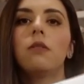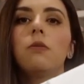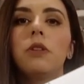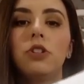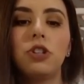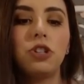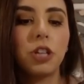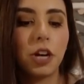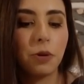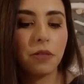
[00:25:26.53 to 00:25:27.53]
we'll just
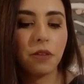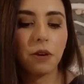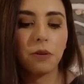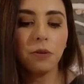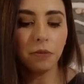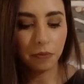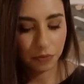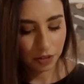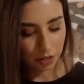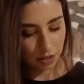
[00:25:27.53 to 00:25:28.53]
share with you.
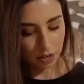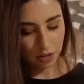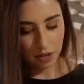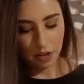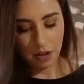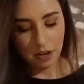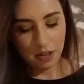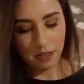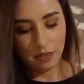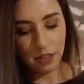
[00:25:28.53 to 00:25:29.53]

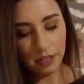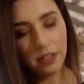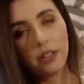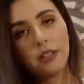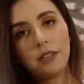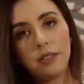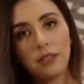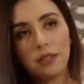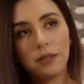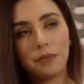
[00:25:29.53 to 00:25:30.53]
This
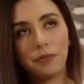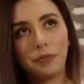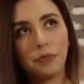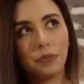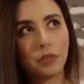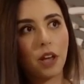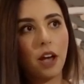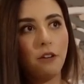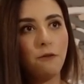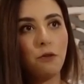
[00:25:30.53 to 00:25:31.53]
is
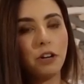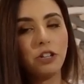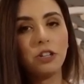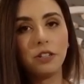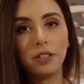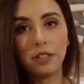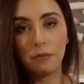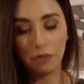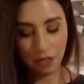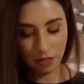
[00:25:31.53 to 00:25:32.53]
unfortunately
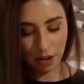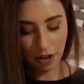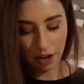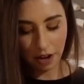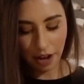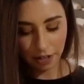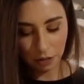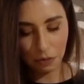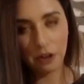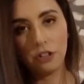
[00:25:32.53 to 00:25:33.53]
something that I had
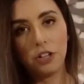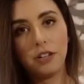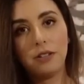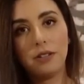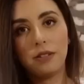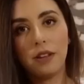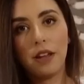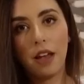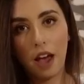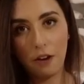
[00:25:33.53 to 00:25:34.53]
to purchase
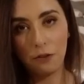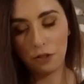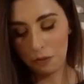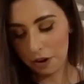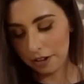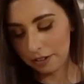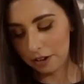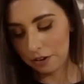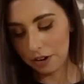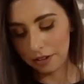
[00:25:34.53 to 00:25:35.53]
after the price
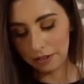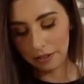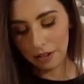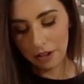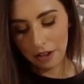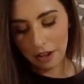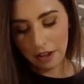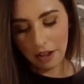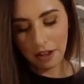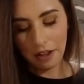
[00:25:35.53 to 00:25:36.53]
increase.
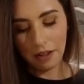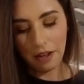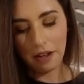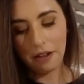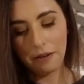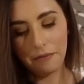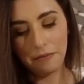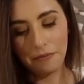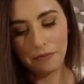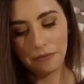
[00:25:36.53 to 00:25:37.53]

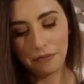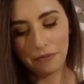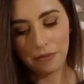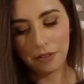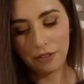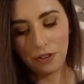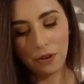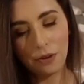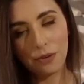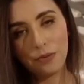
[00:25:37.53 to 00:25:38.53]

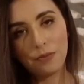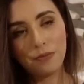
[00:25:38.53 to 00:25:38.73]
So